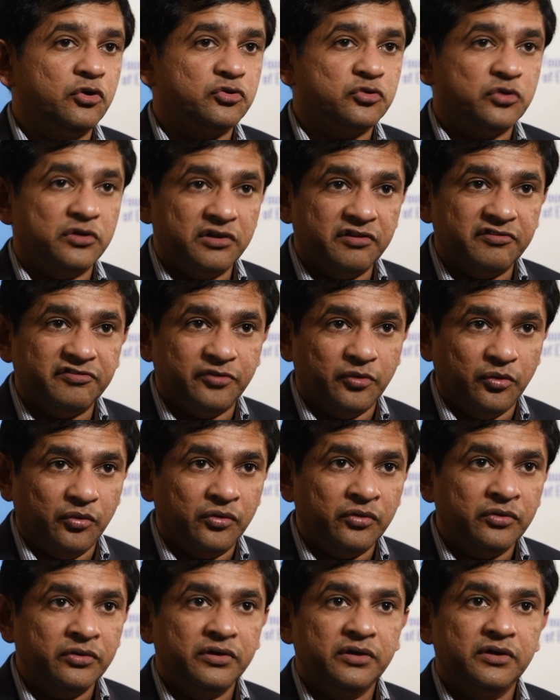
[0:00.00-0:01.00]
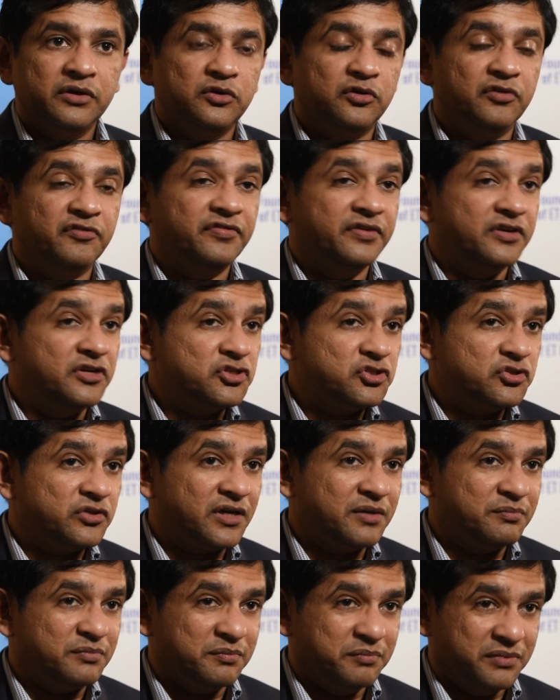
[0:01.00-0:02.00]
or 24, you finish
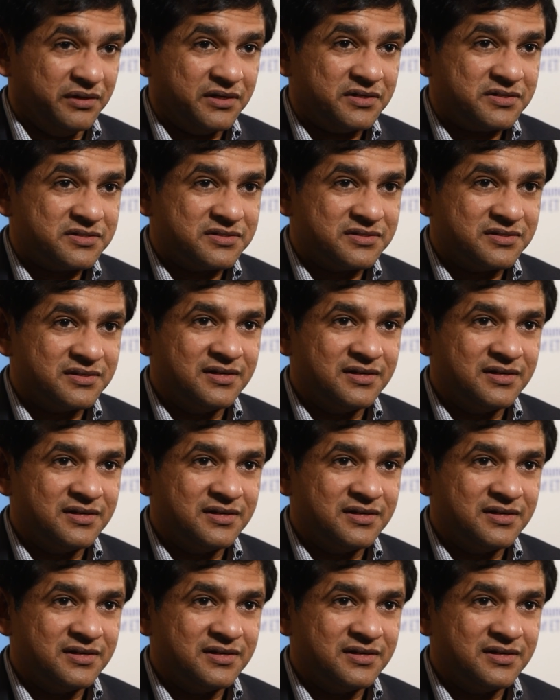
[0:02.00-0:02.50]
your MBBS,